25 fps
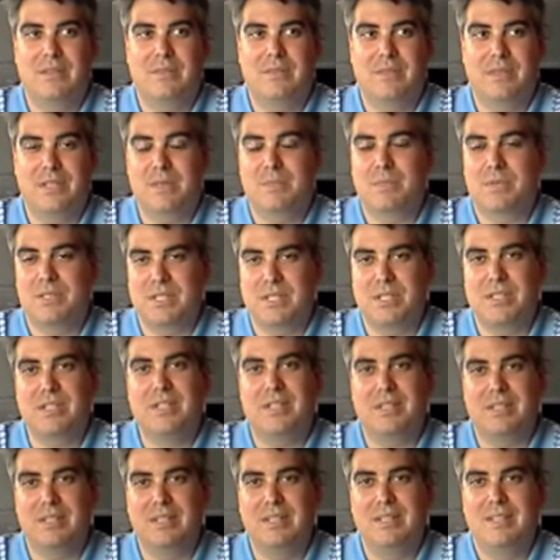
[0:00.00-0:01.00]
for this
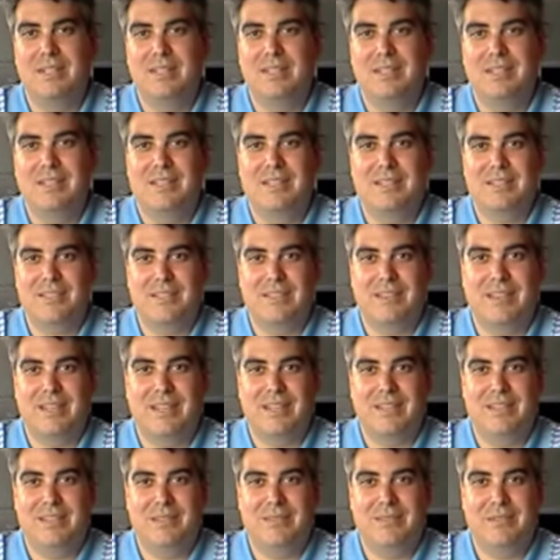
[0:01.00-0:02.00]
position, so that
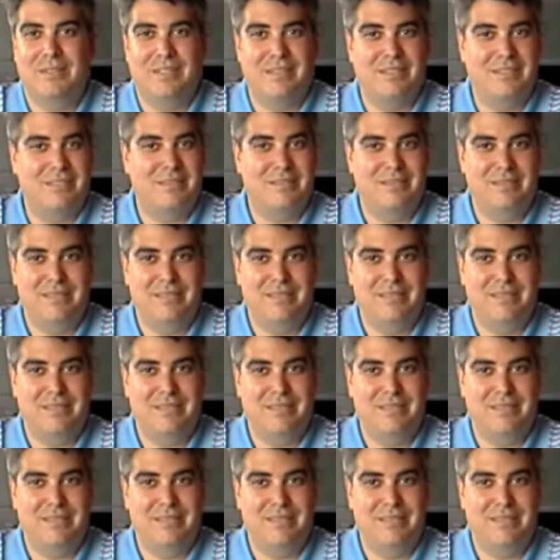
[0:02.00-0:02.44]
it would